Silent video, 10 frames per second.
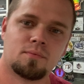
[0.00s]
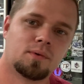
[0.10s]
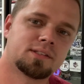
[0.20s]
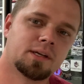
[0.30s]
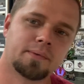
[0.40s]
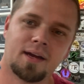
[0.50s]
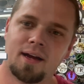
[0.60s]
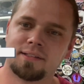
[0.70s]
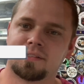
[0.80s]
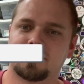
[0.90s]
What's up
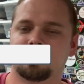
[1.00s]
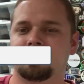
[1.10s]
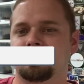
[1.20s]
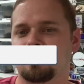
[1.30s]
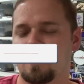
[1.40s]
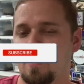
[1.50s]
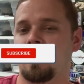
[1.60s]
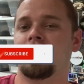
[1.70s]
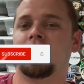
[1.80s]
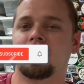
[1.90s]
guys?
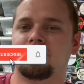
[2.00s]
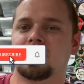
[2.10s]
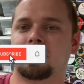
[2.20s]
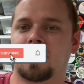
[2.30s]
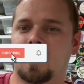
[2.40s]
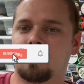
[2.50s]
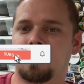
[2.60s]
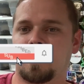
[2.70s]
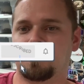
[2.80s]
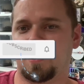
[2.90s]
Philip Collin,
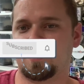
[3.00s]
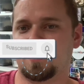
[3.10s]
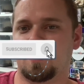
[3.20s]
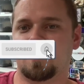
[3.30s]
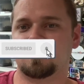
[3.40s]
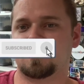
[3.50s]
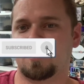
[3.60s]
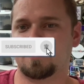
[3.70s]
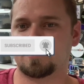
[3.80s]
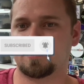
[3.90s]
PAC Pythons
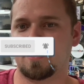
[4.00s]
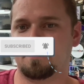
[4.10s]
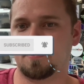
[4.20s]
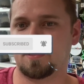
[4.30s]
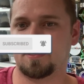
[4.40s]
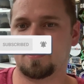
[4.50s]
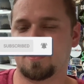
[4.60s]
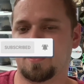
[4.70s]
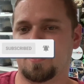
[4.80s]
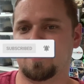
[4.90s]
here in the snake pit
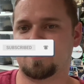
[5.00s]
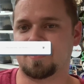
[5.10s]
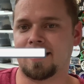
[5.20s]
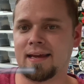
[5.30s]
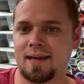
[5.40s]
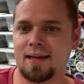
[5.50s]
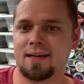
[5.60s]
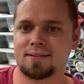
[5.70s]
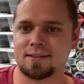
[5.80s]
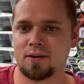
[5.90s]
and today
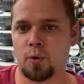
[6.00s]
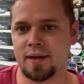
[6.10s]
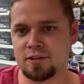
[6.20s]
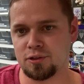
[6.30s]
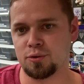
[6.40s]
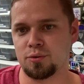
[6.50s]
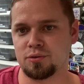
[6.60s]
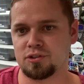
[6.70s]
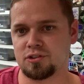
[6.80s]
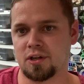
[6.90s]
is going to
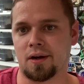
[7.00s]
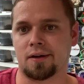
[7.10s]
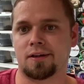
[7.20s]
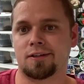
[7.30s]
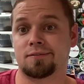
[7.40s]
suck.